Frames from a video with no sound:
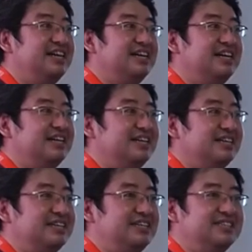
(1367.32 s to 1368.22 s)
it's a
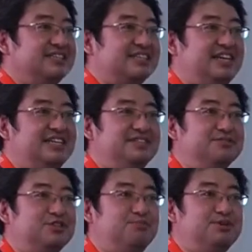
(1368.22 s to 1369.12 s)
kind of
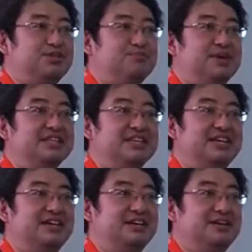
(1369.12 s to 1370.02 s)
commitment.
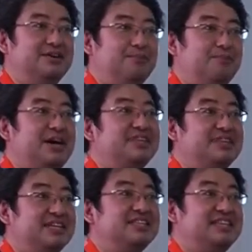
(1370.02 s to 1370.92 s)
By that date,
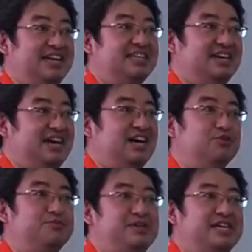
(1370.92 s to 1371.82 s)
I will be
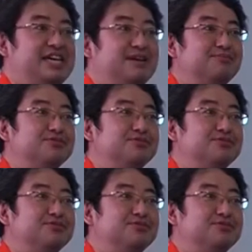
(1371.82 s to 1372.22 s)
able to